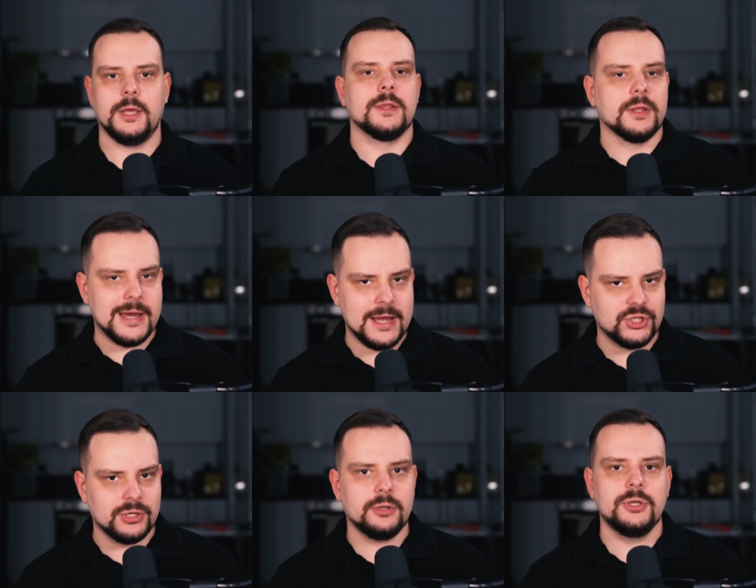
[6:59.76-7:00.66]
In a
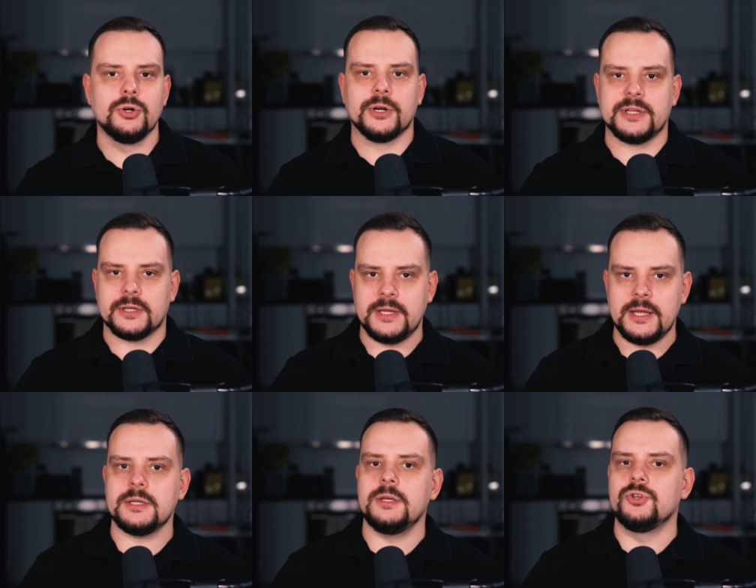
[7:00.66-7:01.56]
nutshell, your
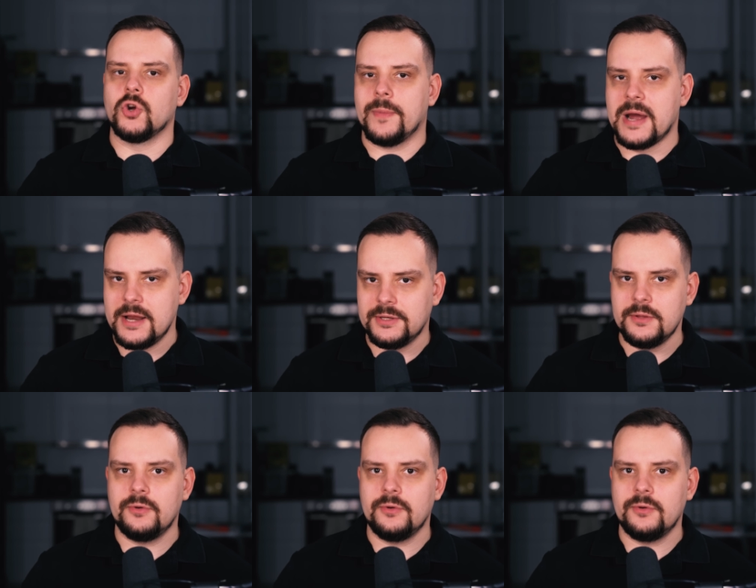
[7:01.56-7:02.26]
success in job hunting